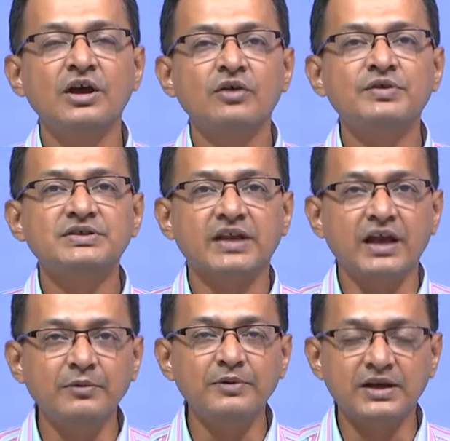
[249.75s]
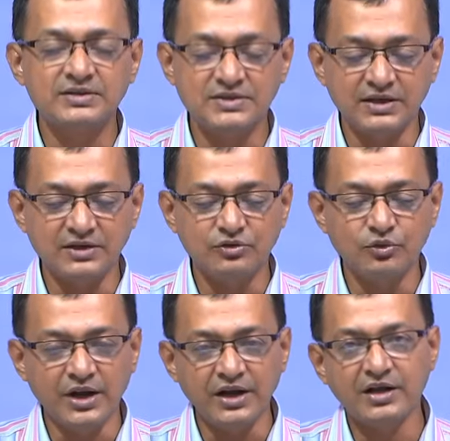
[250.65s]
which helped us in to
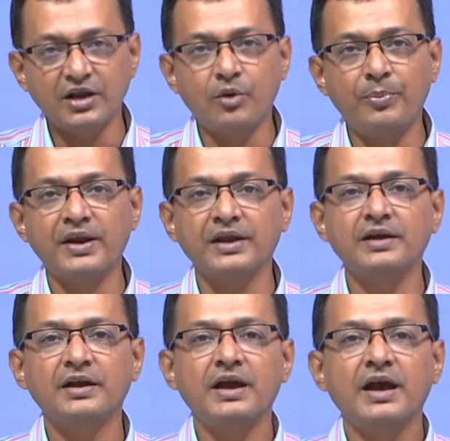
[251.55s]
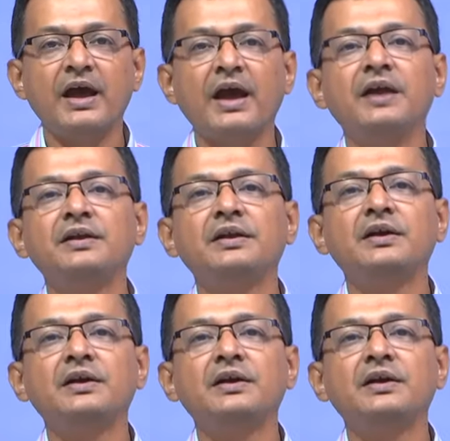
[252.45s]
interoperate and